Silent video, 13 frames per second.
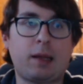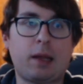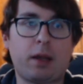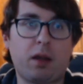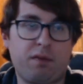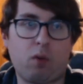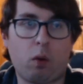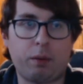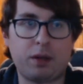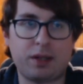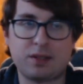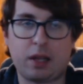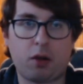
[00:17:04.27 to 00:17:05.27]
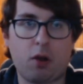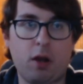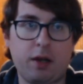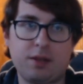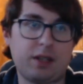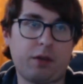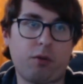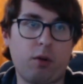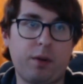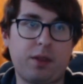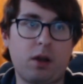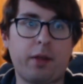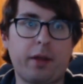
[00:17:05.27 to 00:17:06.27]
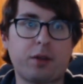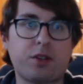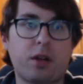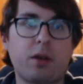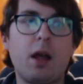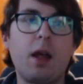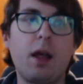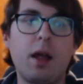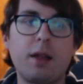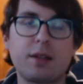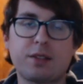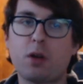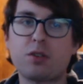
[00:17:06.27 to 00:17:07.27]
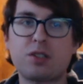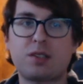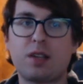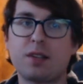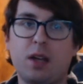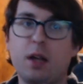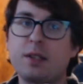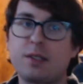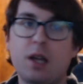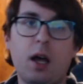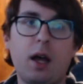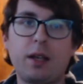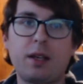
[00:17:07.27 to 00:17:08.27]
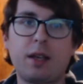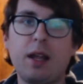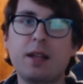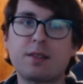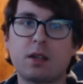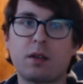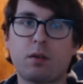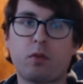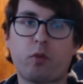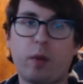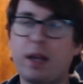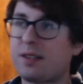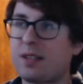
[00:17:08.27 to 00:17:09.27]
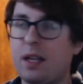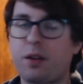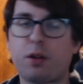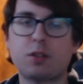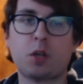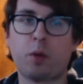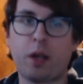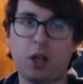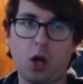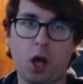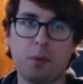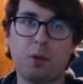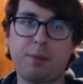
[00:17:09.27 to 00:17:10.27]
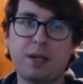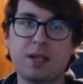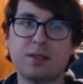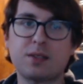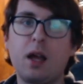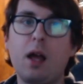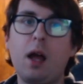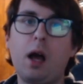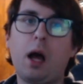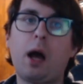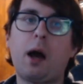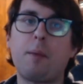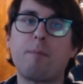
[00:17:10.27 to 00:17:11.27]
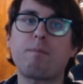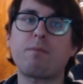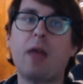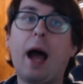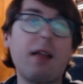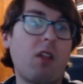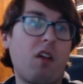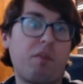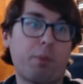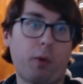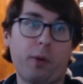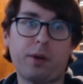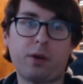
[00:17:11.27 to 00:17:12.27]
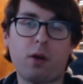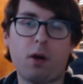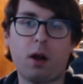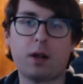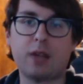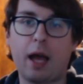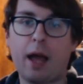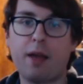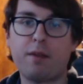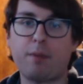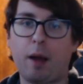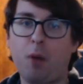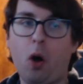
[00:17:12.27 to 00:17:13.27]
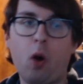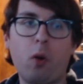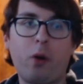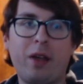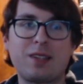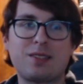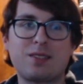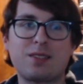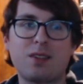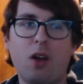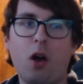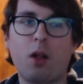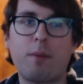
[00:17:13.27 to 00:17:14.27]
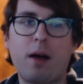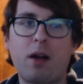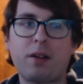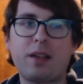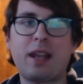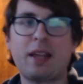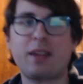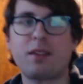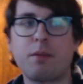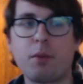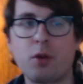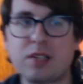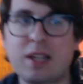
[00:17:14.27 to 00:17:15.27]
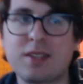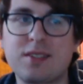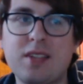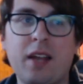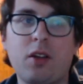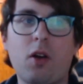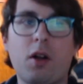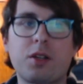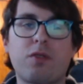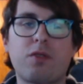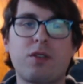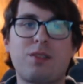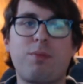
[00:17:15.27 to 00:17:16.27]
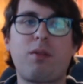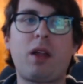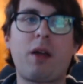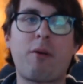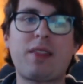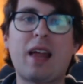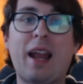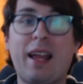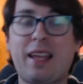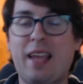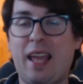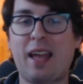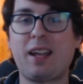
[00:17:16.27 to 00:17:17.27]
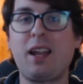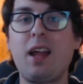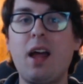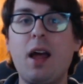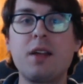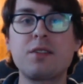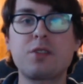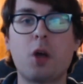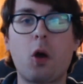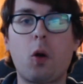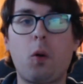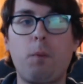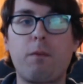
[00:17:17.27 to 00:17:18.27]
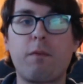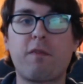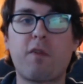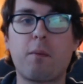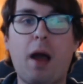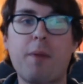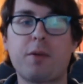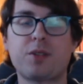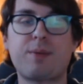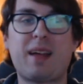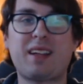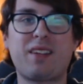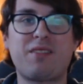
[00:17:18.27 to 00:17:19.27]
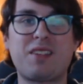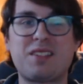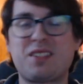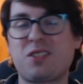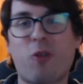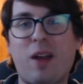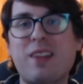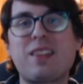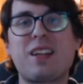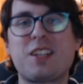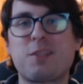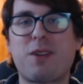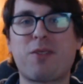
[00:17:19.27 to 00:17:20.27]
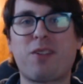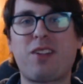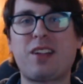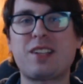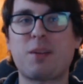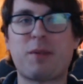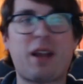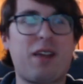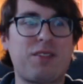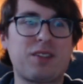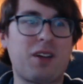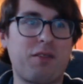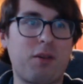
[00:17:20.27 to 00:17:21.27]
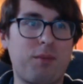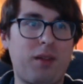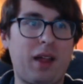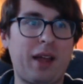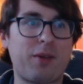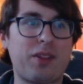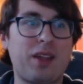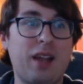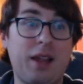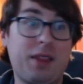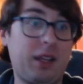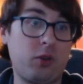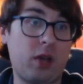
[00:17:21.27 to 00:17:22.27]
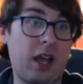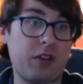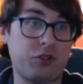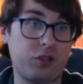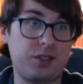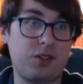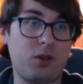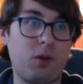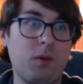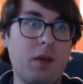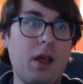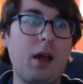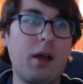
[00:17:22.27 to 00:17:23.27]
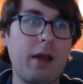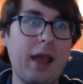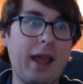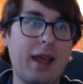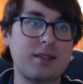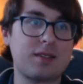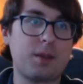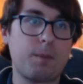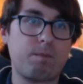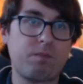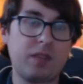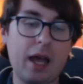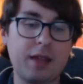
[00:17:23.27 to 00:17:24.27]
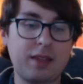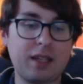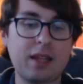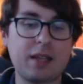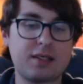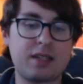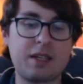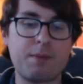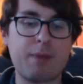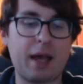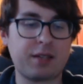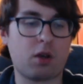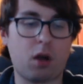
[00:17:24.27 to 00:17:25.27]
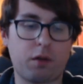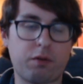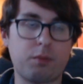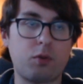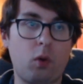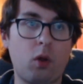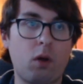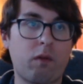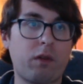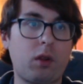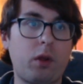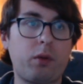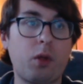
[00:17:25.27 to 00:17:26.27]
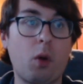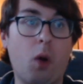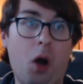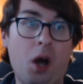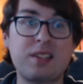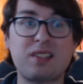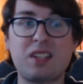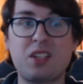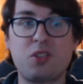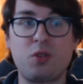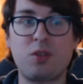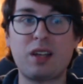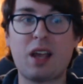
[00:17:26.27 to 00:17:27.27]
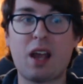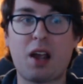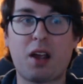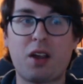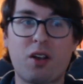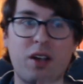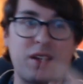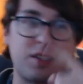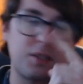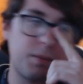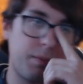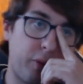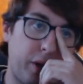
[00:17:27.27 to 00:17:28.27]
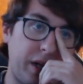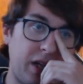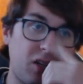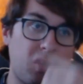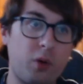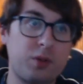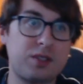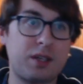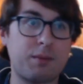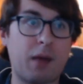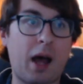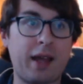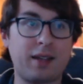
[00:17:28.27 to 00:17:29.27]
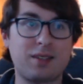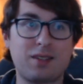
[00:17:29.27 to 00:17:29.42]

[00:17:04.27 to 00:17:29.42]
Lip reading: like a Formula Synchron and synchro with it on their turn. This card just does a ton. It's a great extender. It's a great combo piece. I love broken cards. I'm always all about getting the most insane cards for us to play with that I can. So from my perspective, this is great that it's been released. I'm going to have a ton of fun playing with it. I think you guys should too. And yeah, I think that's the best card from Duel Overload, though honestly, Union Carrier is pretty close in my